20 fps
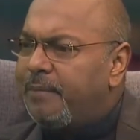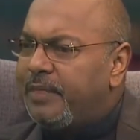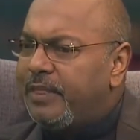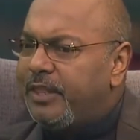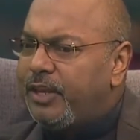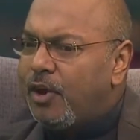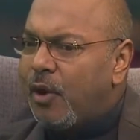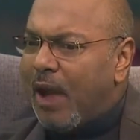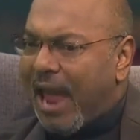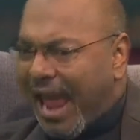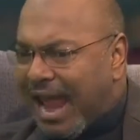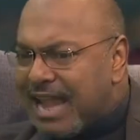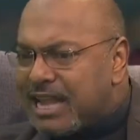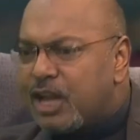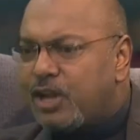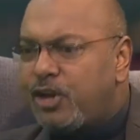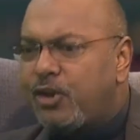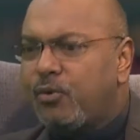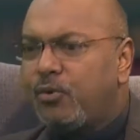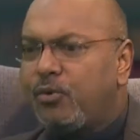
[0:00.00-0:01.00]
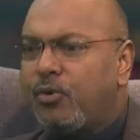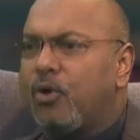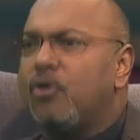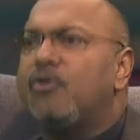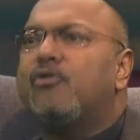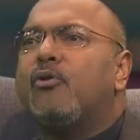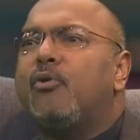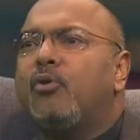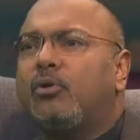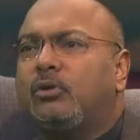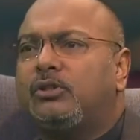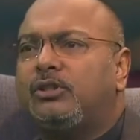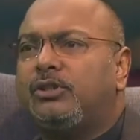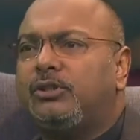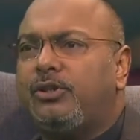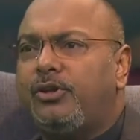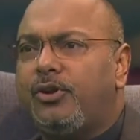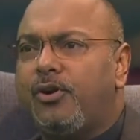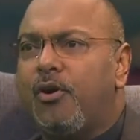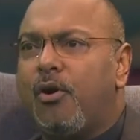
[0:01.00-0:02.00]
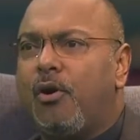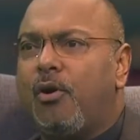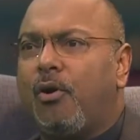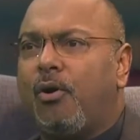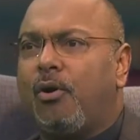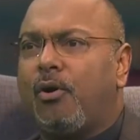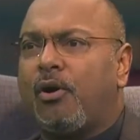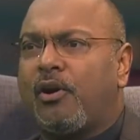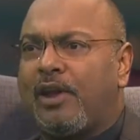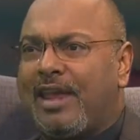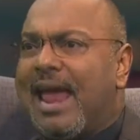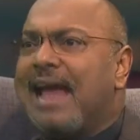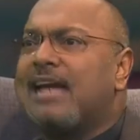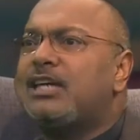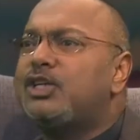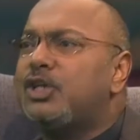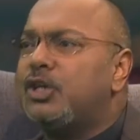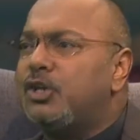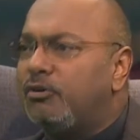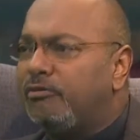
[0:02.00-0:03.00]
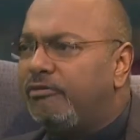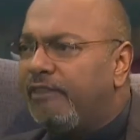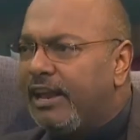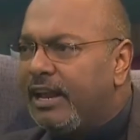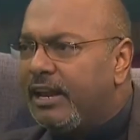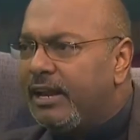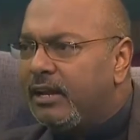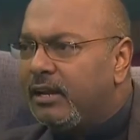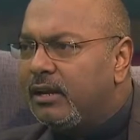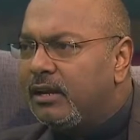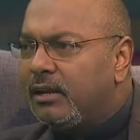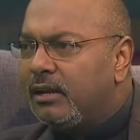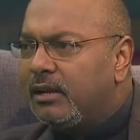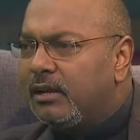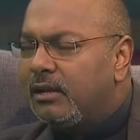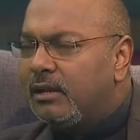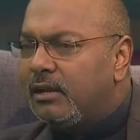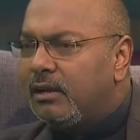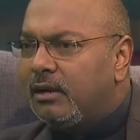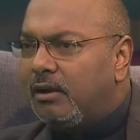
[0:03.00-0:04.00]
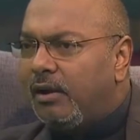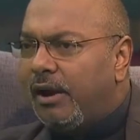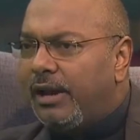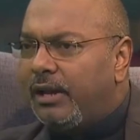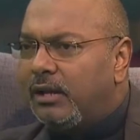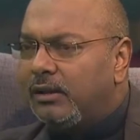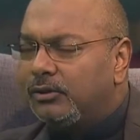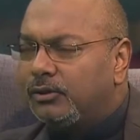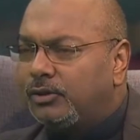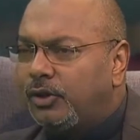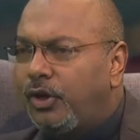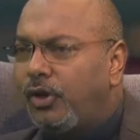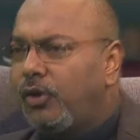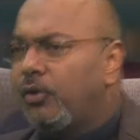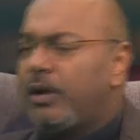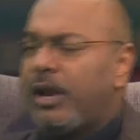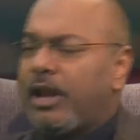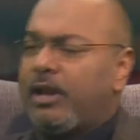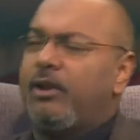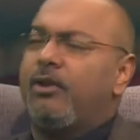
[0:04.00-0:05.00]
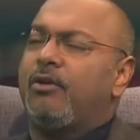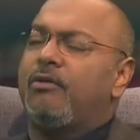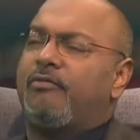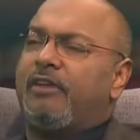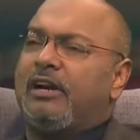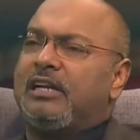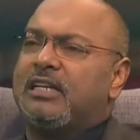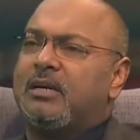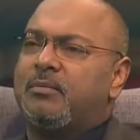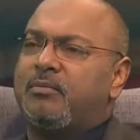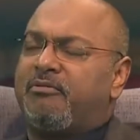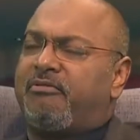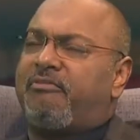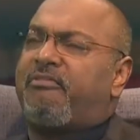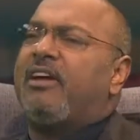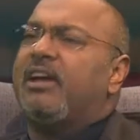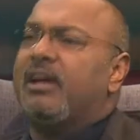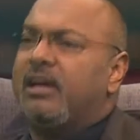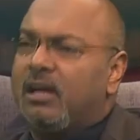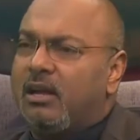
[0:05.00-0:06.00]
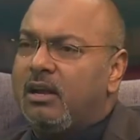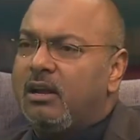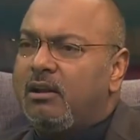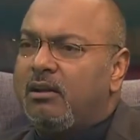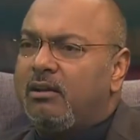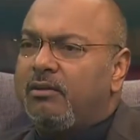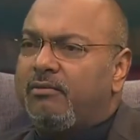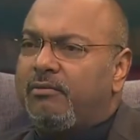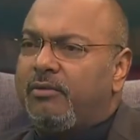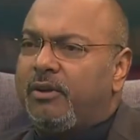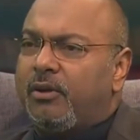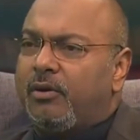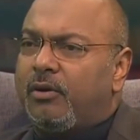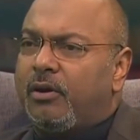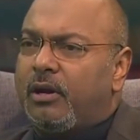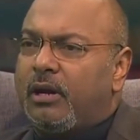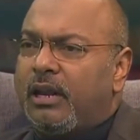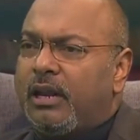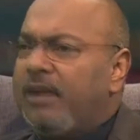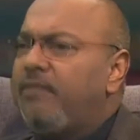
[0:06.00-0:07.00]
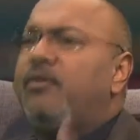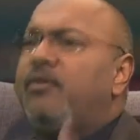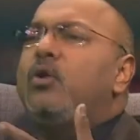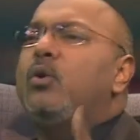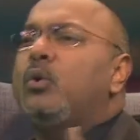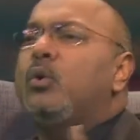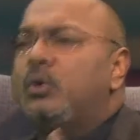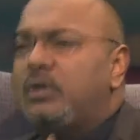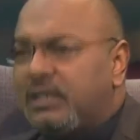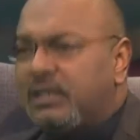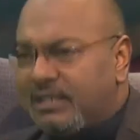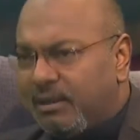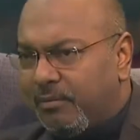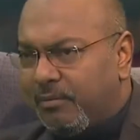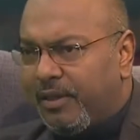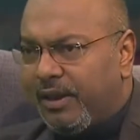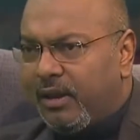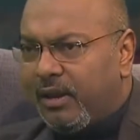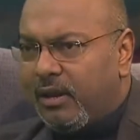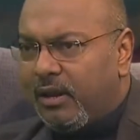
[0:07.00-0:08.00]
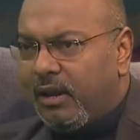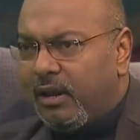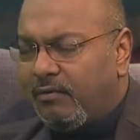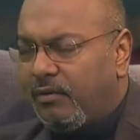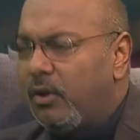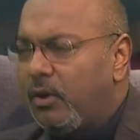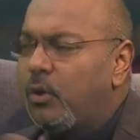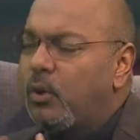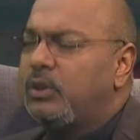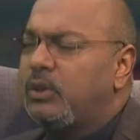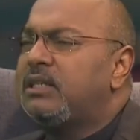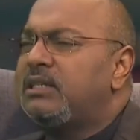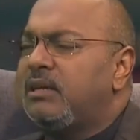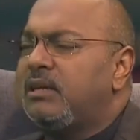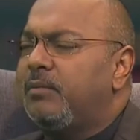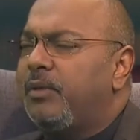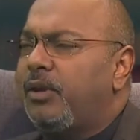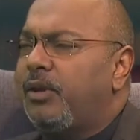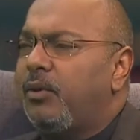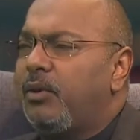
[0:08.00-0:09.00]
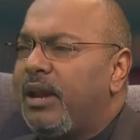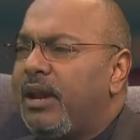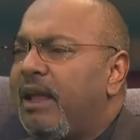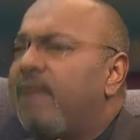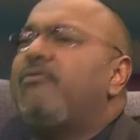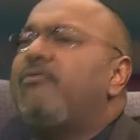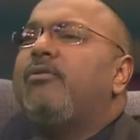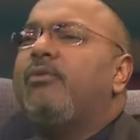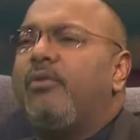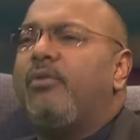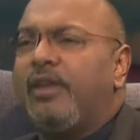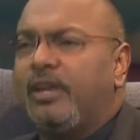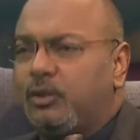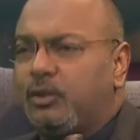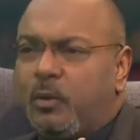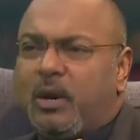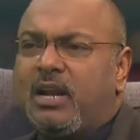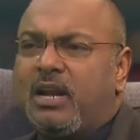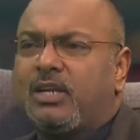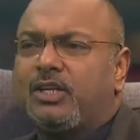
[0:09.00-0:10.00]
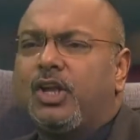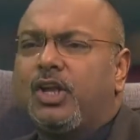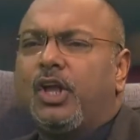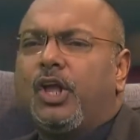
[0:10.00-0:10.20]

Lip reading: your attitude controls your reaction to failure, right? So you can, for example, fear. If you lose at something, you can have two things. One is